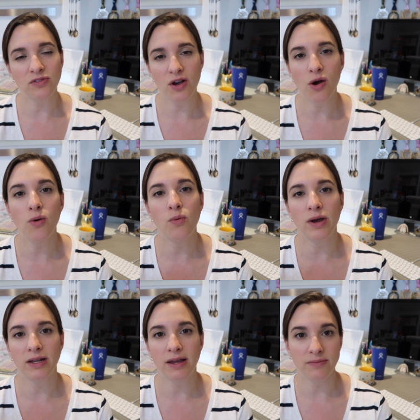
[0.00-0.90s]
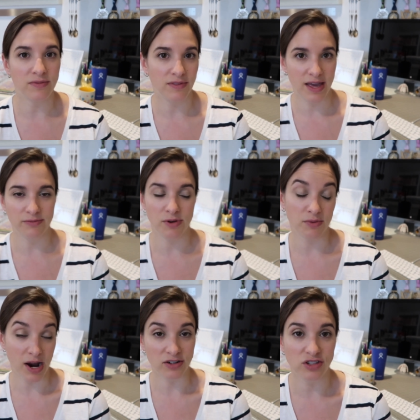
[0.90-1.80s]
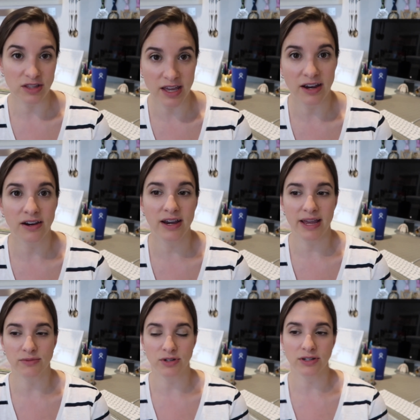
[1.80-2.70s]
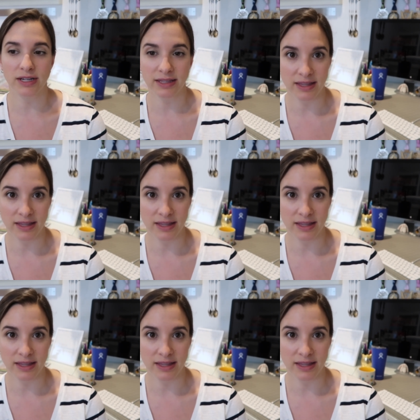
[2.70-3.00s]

flow when I'm, when we're actually there and we're,